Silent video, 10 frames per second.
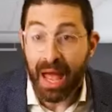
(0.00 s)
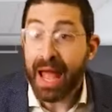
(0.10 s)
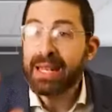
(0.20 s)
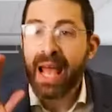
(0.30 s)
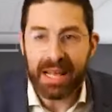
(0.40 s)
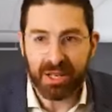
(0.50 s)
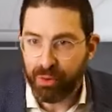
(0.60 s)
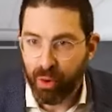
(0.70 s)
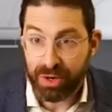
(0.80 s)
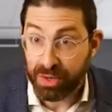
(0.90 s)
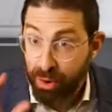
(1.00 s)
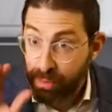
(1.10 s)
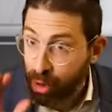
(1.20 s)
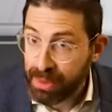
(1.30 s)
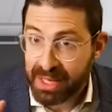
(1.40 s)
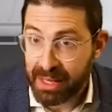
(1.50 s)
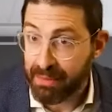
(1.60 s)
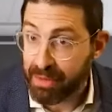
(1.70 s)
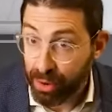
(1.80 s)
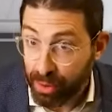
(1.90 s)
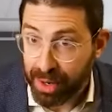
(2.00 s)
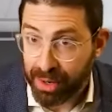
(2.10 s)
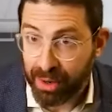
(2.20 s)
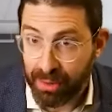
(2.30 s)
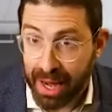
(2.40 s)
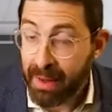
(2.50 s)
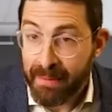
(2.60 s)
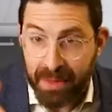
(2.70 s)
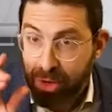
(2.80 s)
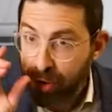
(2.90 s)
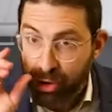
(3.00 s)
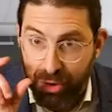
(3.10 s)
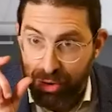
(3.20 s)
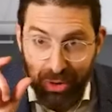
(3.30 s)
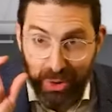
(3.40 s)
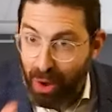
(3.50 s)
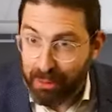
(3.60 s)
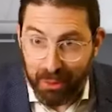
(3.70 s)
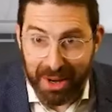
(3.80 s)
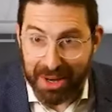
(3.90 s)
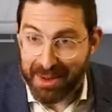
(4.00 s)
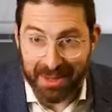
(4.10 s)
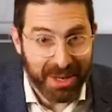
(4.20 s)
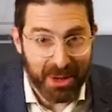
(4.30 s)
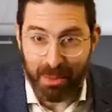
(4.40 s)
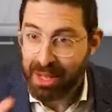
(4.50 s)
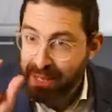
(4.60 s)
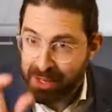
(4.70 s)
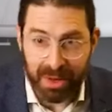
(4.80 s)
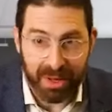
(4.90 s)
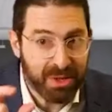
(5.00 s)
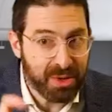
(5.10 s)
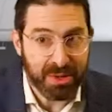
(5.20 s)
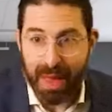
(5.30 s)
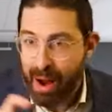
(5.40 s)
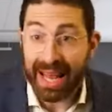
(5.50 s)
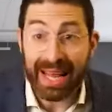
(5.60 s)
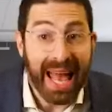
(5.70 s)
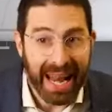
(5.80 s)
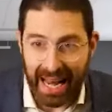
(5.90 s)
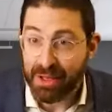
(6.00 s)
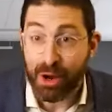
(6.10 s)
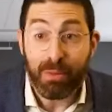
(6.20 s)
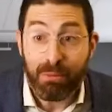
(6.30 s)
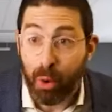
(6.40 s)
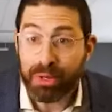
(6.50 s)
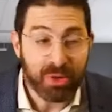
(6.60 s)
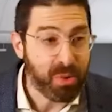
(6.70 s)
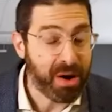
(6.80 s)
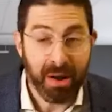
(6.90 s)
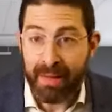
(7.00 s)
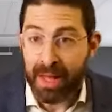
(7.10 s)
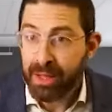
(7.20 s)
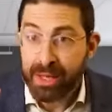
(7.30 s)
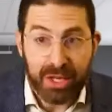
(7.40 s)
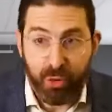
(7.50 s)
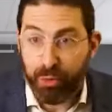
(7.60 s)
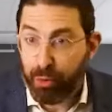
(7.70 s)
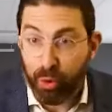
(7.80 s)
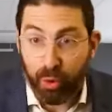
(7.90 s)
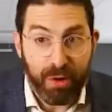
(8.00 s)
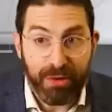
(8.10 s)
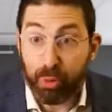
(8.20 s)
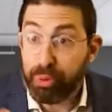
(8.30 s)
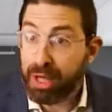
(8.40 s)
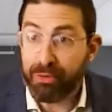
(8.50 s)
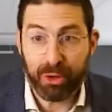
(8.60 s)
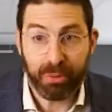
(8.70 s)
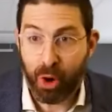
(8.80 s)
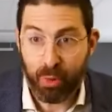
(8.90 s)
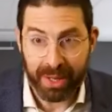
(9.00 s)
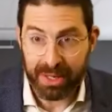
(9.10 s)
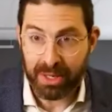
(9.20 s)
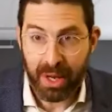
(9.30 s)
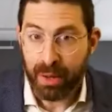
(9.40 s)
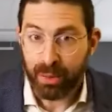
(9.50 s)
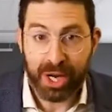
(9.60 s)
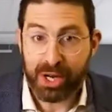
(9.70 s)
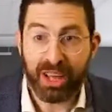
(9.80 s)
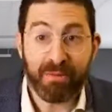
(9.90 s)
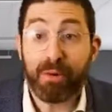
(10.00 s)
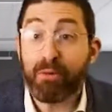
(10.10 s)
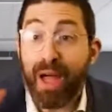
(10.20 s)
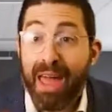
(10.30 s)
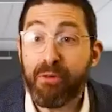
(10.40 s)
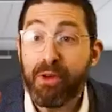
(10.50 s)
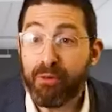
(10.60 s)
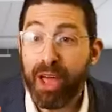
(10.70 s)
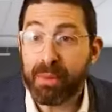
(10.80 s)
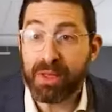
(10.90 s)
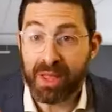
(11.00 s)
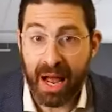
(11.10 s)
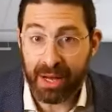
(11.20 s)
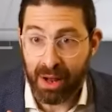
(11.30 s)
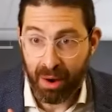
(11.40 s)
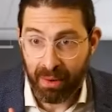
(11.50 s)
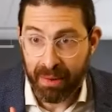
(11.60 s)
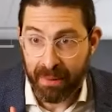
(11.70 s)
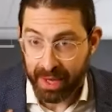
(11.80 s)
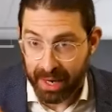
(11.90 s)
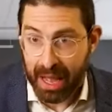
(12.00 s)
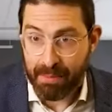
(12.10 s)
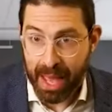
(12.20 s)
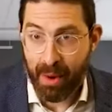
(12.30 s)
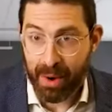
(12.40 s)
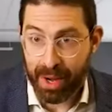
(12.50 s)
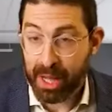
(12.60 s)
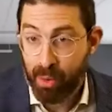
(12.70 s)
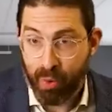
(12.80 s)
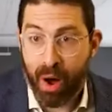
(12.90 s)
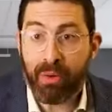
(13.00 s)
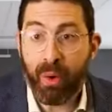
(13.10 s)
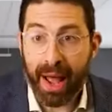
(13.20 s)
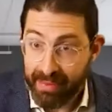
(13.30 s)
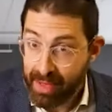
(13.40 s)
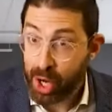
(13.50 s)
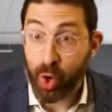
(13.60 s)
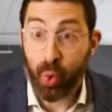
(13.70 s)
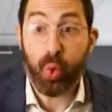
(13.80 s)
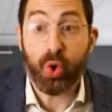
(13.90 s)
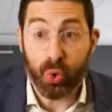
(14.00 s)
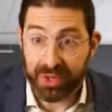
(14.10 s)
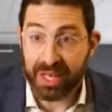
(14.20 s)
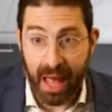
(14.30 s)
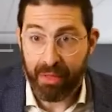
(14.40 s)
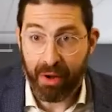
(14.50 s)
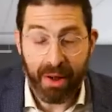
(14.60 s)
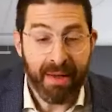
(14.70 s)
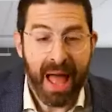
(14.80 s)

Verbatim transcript: And yes, of course, there are moments in life that are critical, right? Your, your, your 12th grade year is going to determine Israel and Israel's matter. I get it. And there are moments where these critical, pivotal moments will change your life. But for every family that I know that got married and they were one way and they grew together